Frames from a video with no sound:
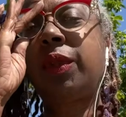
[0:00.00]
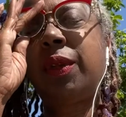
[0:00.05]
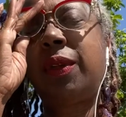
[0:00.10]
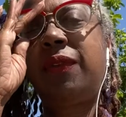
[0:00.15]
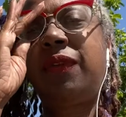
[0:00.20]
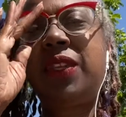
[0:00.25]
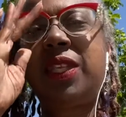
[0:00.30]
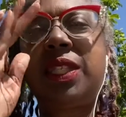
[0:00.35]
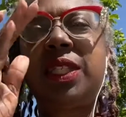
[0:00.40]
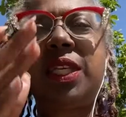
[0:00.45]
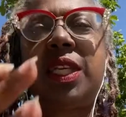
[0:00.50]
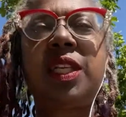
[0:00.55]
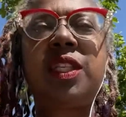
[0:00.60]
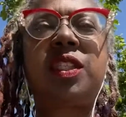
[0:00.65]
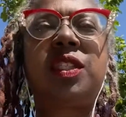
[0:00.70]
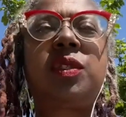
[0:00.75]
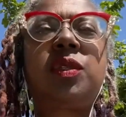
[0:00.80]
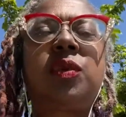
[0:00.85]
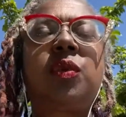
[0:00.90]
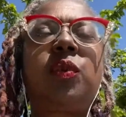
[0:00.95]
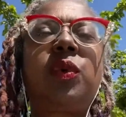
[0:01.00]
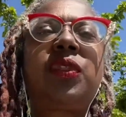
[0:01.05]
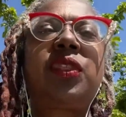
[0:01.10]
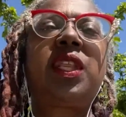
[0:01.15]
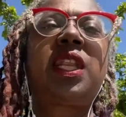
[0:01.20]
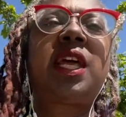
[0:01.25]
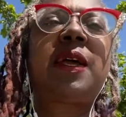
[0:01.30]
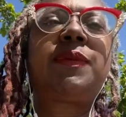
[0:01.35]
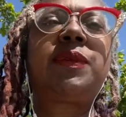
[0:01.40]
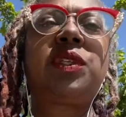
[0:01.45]
visits with an
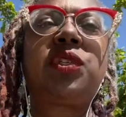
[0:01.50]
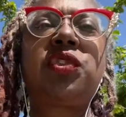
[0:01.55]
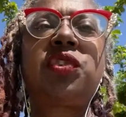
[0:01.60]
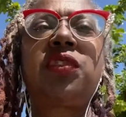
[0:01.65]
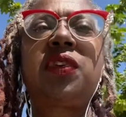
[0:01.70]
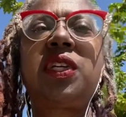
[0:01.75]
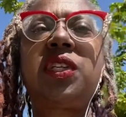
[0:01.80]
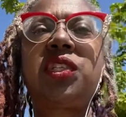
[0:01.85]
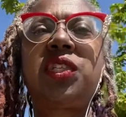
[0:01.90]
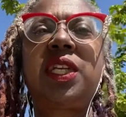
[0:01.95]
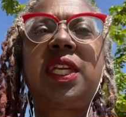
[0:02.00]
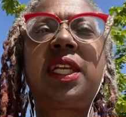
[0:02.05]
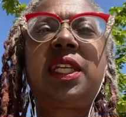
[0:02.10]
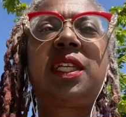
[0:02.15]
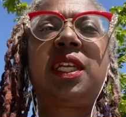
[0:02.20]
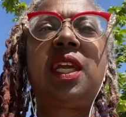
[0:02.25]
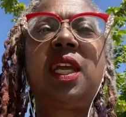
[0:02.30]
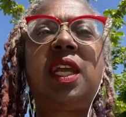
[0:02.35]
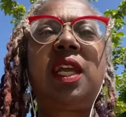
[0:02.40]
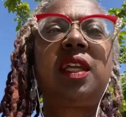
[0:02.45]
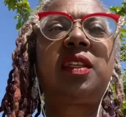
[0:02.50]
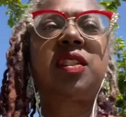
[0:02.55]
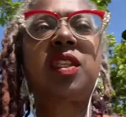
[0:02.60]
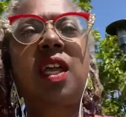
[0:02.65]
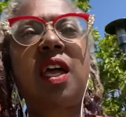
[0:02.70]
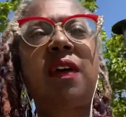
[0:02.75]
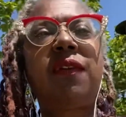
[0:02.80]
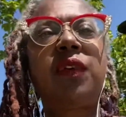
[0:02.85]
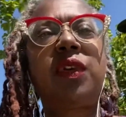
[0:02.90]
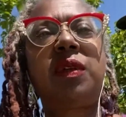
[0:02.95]
obstetrician. It's
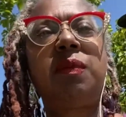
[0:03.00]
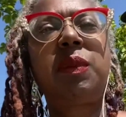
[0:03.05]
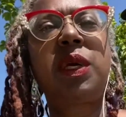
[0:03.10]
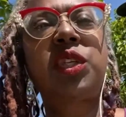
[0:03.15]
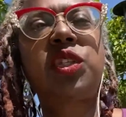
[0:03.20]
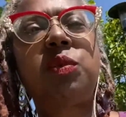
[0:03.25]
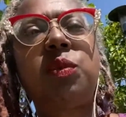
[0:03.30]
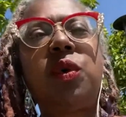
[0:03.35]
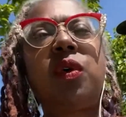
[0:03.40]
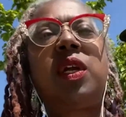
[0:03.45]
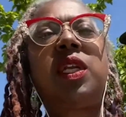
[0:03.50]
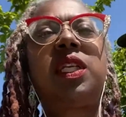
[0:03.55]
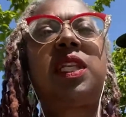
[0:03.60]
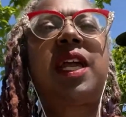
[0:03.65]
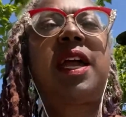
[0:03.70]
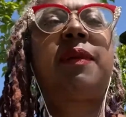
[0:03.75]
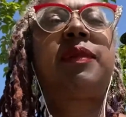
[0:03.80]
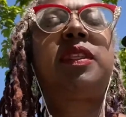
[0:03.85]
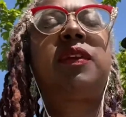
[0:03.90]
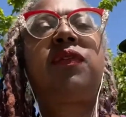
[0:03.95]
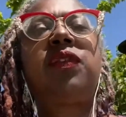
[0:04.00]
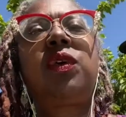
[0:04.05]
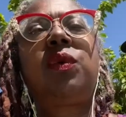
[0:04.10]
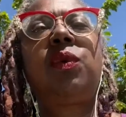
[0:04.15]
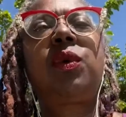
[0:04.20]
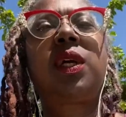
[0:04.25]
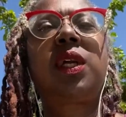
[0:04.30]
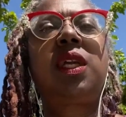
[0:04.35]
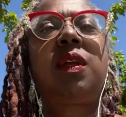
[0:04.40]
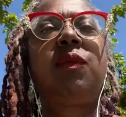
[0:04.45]
covered much more in depth if you're
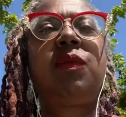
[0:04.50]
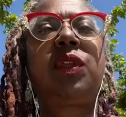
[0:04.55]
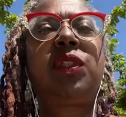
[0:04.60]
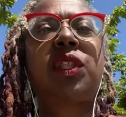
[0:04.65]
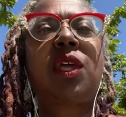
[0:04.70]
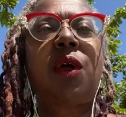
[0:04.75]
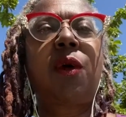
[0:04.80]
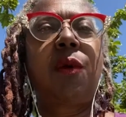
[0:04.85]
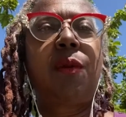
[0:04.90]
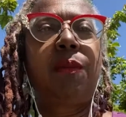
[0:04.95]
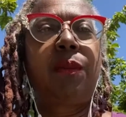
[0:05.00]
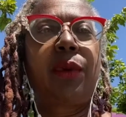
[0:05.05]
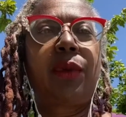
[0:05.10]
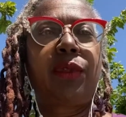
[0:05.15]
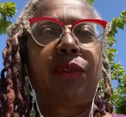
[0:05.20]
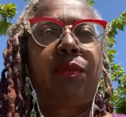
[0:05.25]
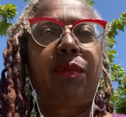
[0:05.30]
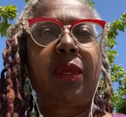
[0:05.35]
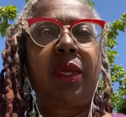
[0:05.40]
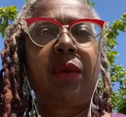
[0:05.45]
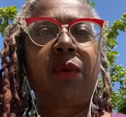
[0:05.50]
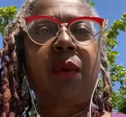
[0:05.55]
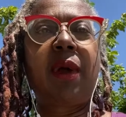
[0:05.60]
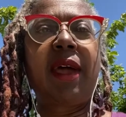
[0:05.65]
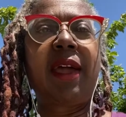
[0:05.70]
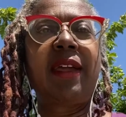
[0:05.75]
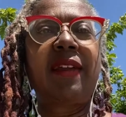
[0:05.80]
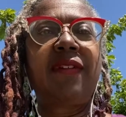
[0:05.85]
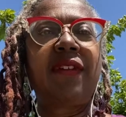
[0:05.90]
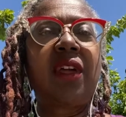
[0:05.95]
working with a home birth
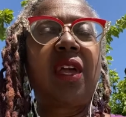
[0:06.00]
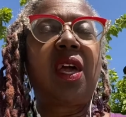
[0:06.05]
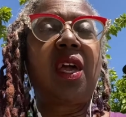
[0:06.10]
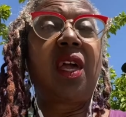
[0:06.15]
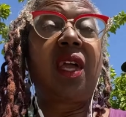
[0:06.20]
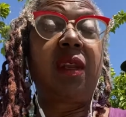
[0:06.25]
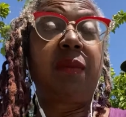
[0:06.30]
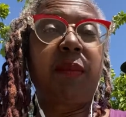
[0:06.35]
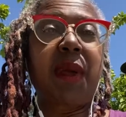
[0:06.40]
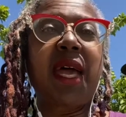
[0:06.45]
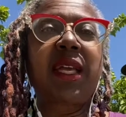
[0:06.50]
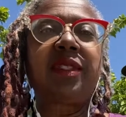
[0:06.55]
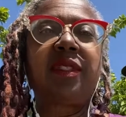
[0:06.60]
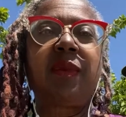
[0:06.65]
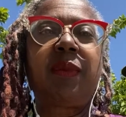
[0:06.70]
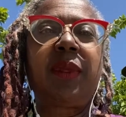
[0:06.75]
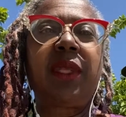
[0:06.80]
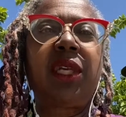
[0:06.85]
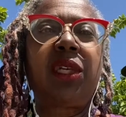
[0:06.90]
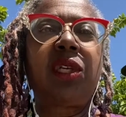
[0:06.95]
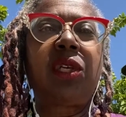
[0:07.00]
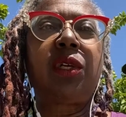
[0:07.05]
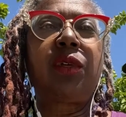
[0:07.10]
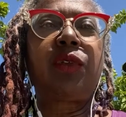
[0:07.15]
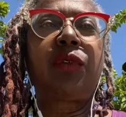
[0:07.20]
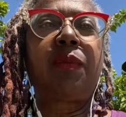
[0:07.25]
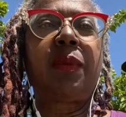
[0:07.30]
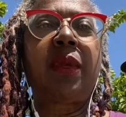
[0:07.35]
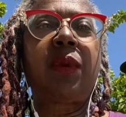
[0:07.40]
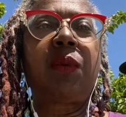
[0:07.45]
midwife, possibly a
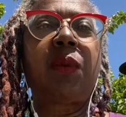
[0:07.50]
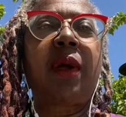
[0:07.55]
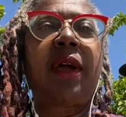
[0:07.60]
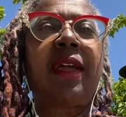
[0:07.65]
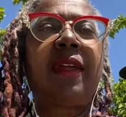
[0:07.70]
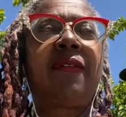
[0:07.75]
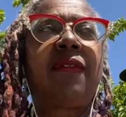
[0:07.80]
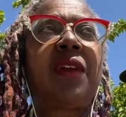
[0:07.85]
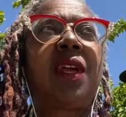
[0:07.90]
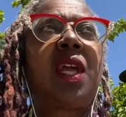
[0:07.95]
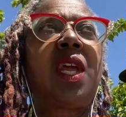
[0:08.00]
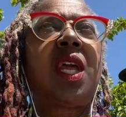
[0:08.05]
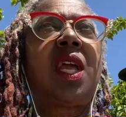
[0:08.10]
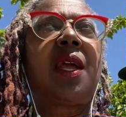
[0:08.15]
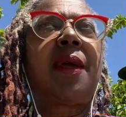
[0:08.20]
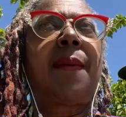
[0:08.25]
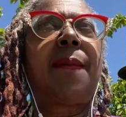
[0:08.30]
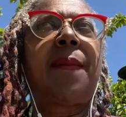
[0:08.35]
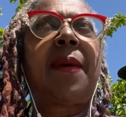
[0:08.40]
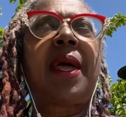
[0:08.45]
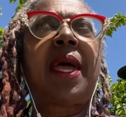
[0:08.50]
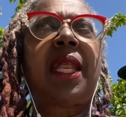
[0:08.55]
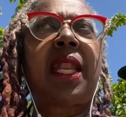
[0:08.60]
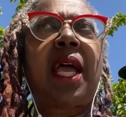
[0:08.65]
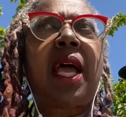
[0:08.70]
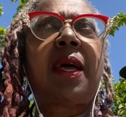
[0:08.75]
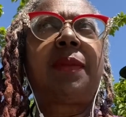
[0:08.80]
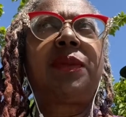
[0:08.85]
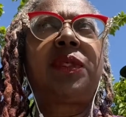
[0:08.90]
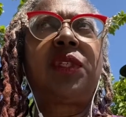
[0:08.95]
nurse midwife. But
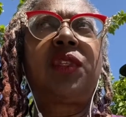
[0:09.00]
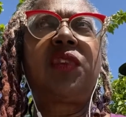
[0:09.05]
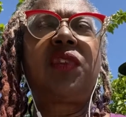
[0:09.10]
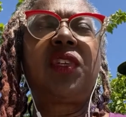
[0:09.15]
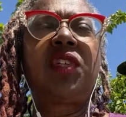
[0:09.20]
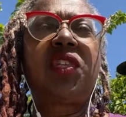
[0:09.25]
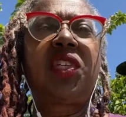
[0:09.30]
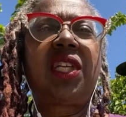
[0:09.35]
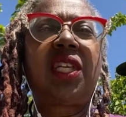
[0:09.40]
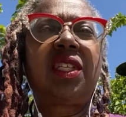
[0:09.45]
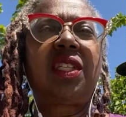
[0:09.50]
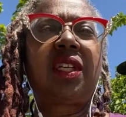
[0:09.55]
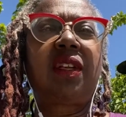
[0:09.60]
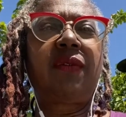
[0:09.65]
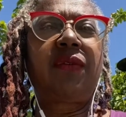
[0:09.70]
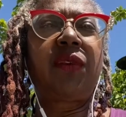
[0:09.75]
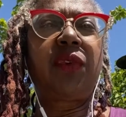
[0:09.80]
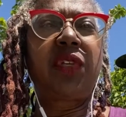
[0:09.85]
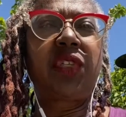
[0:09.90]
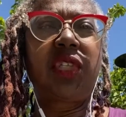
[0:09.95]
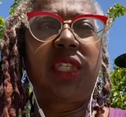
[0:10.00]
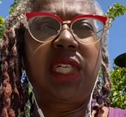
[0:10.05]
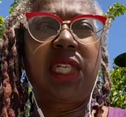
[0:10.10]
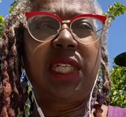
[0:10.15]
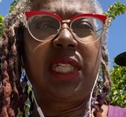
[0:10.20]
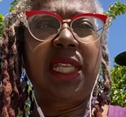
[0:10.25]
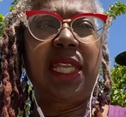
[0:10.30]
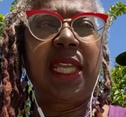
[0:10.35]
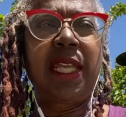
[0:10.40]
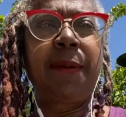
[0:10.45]
obstetricians,
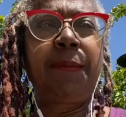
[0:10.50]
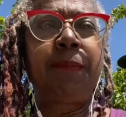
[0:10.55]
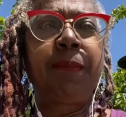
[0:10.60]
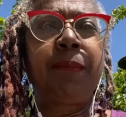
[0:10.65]
unfortunately,